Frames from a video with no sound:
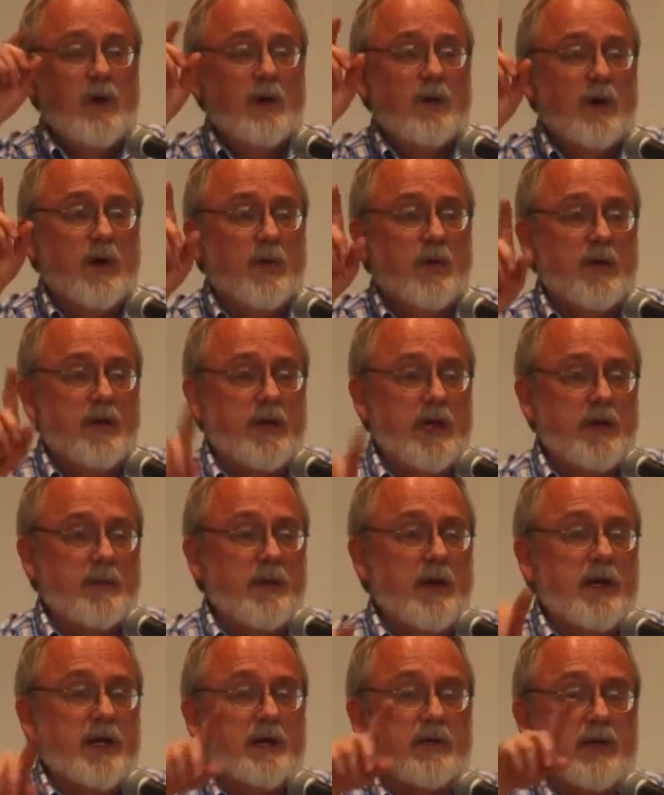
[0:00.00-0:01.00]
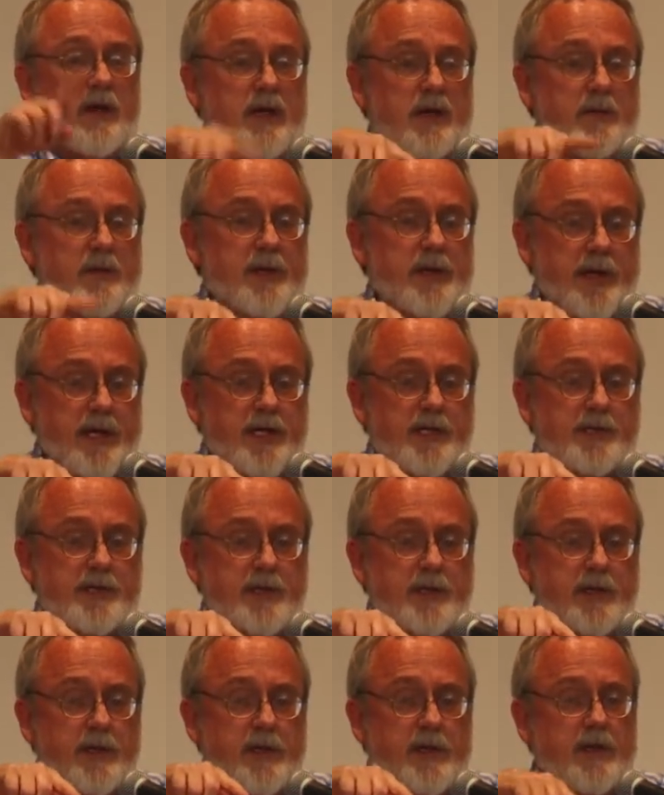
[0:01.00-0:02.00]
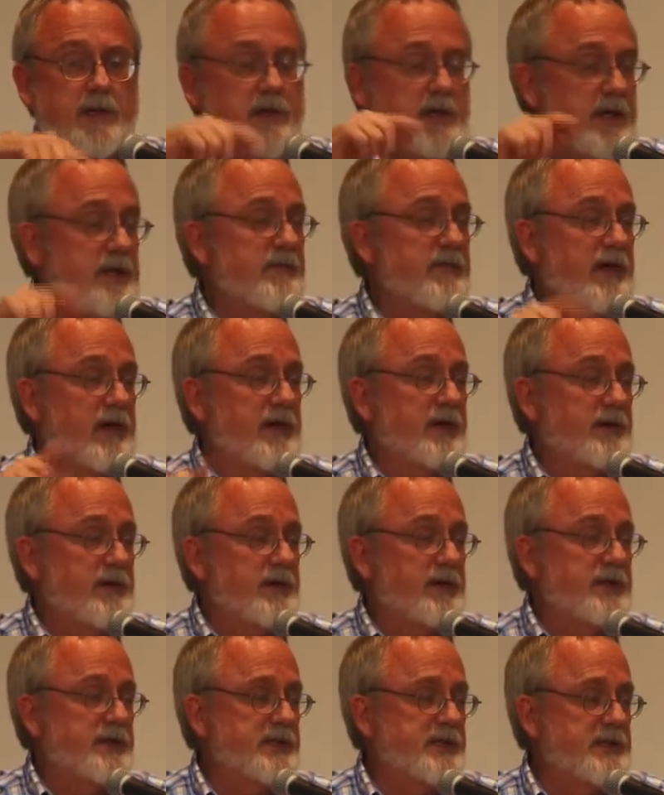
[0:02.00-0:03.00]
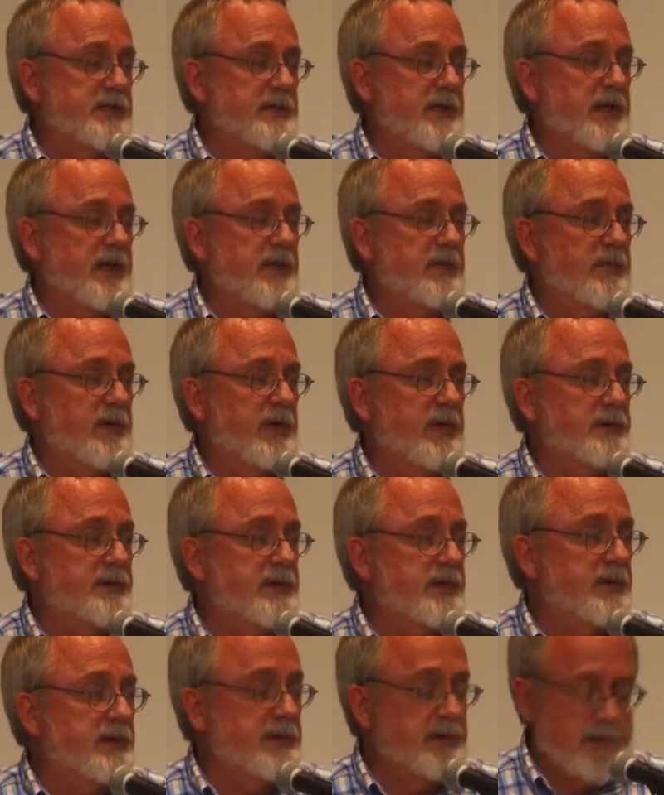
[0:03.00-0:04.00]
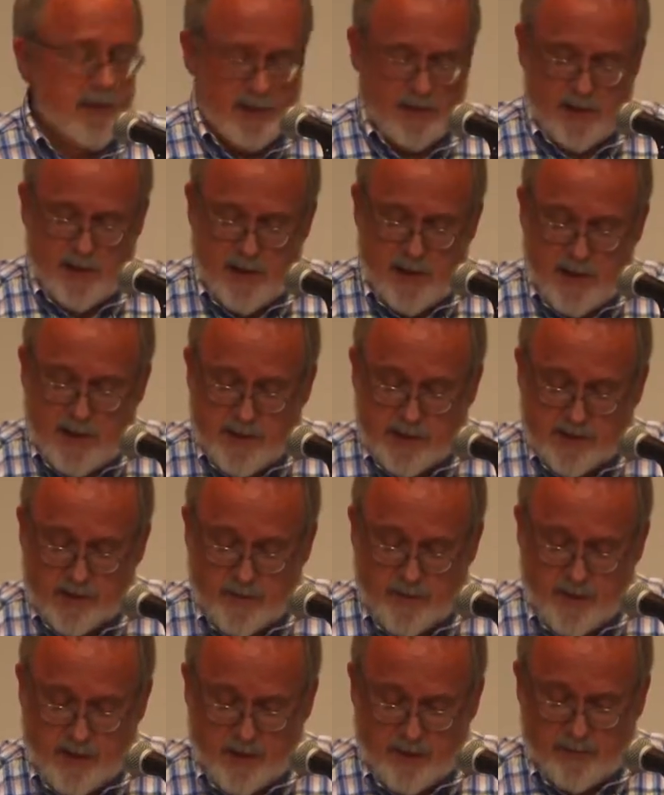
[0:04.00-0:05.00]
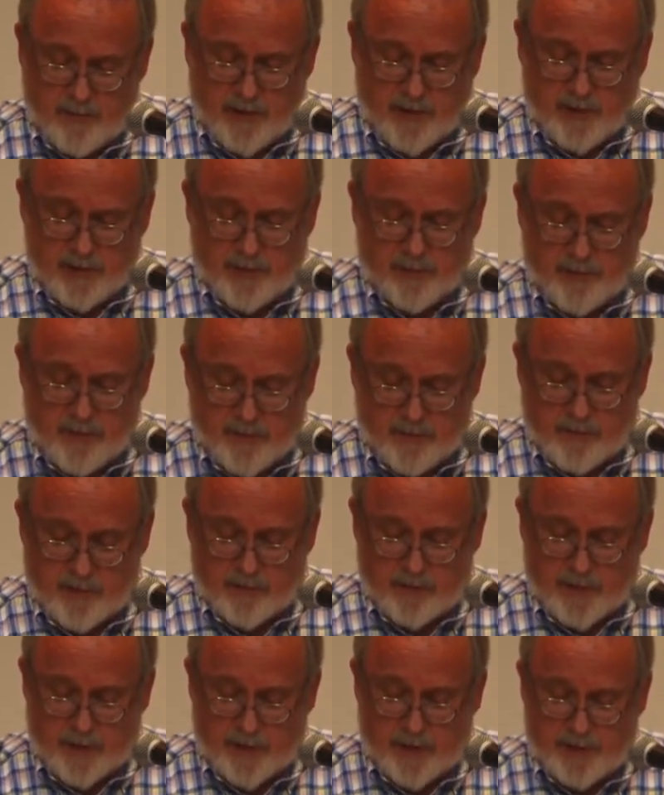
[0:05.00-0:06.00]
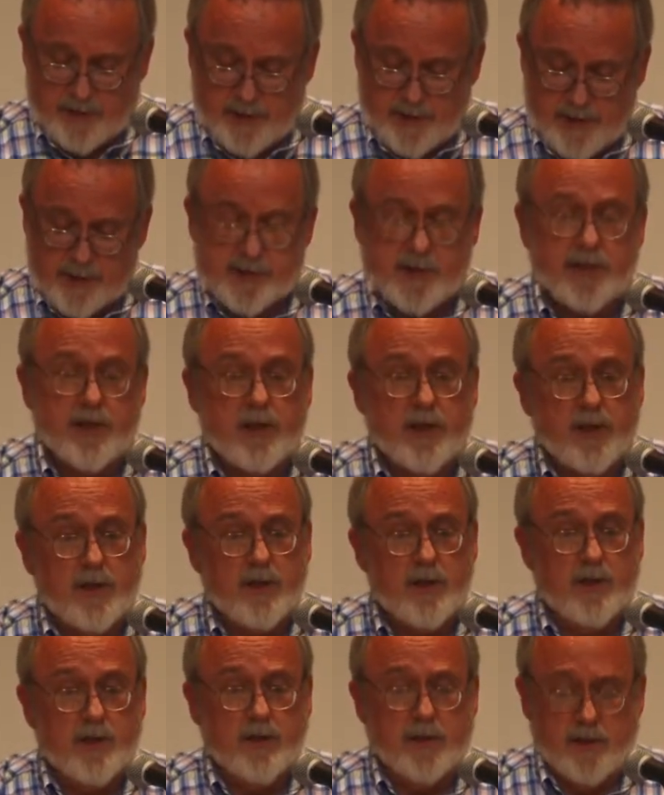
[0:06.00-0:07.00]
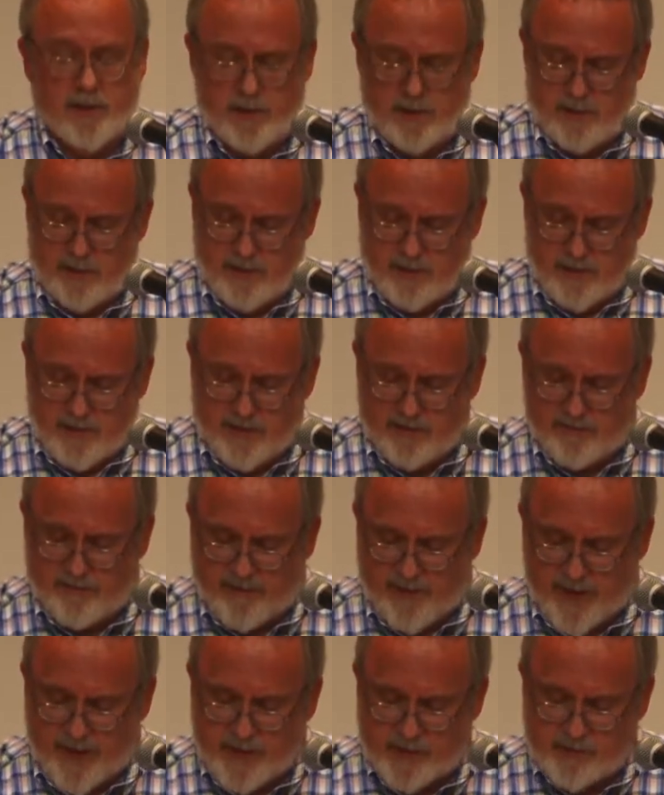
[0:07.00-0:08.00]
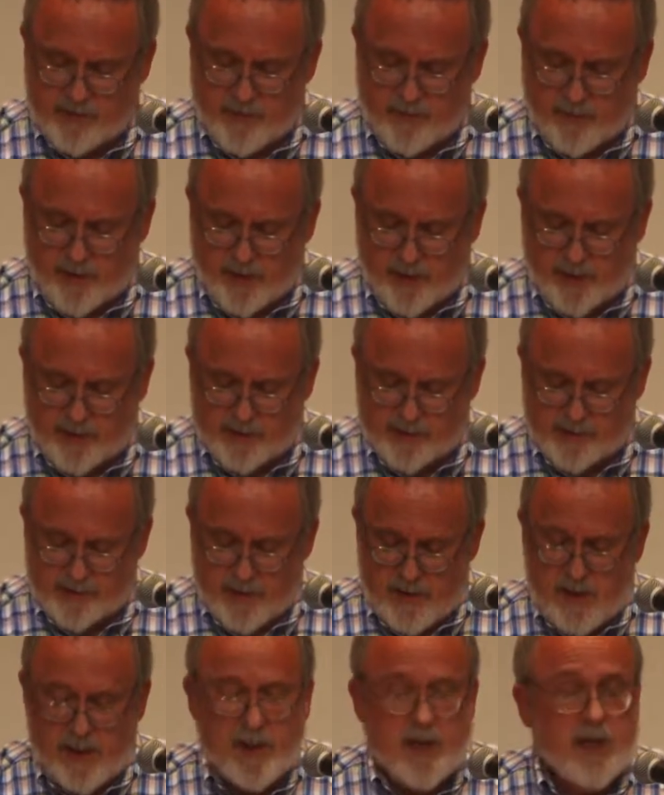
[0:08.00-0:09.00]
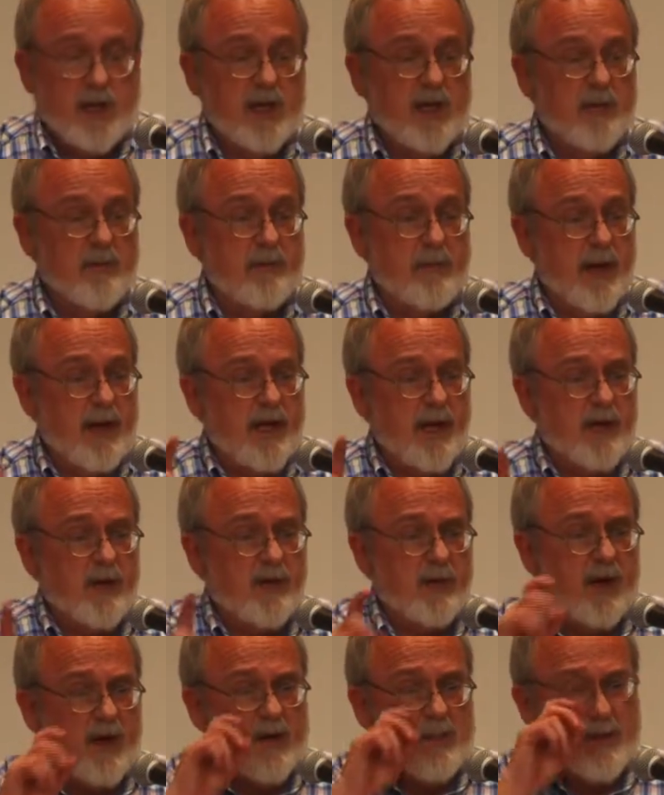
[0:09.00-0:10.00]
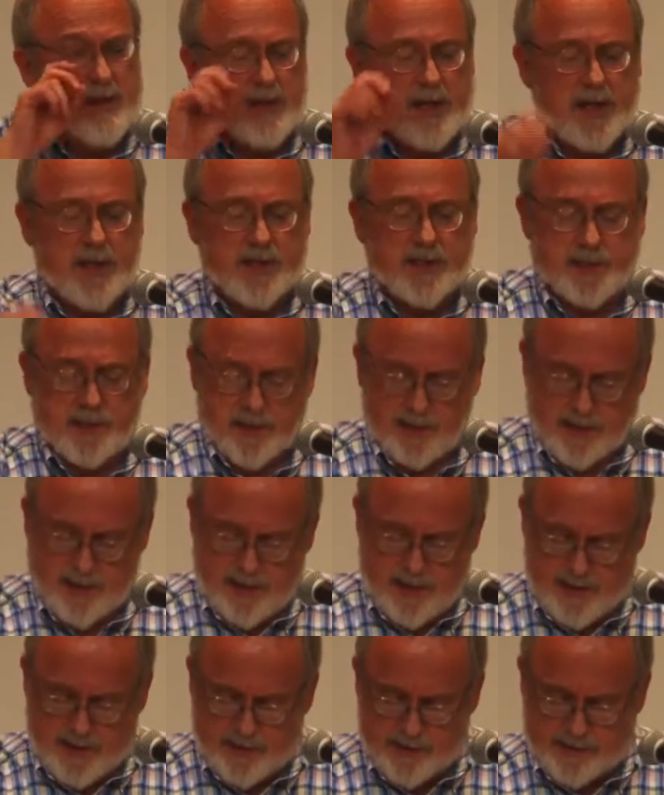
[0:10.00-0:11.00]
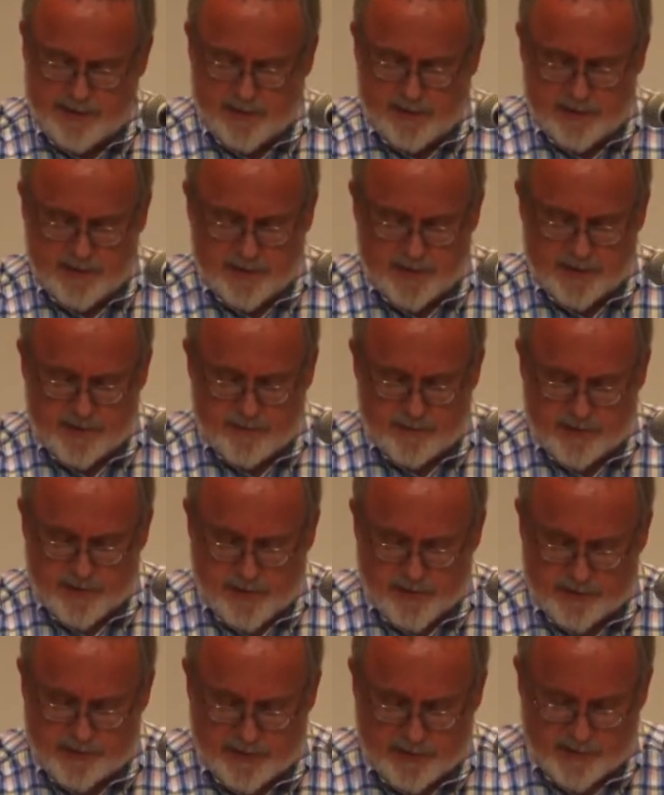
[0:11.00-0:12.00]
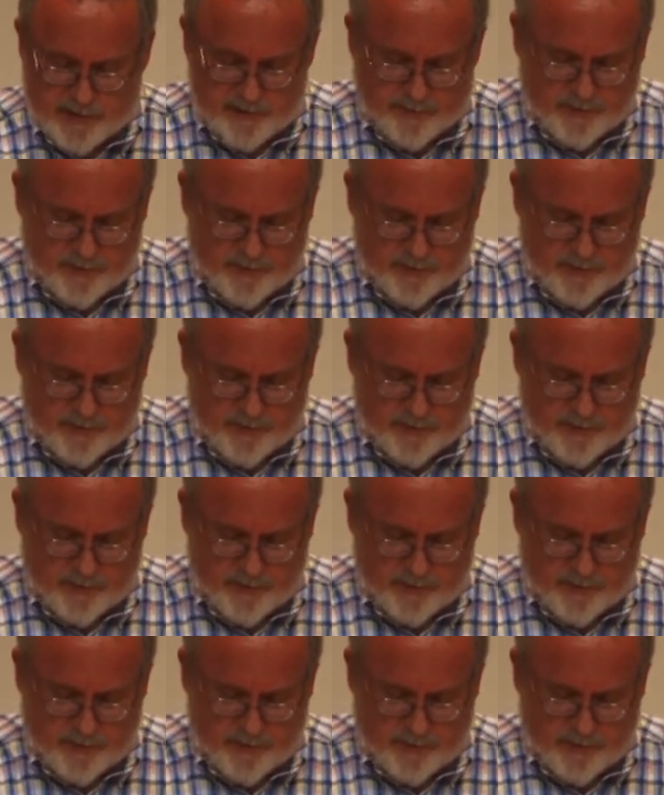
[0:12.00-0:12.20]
Well, when they make a recommendation, they've gone through a decision-making process. So bear in mind that public body does include advisory bodies, and that making a recommendation is a decision process.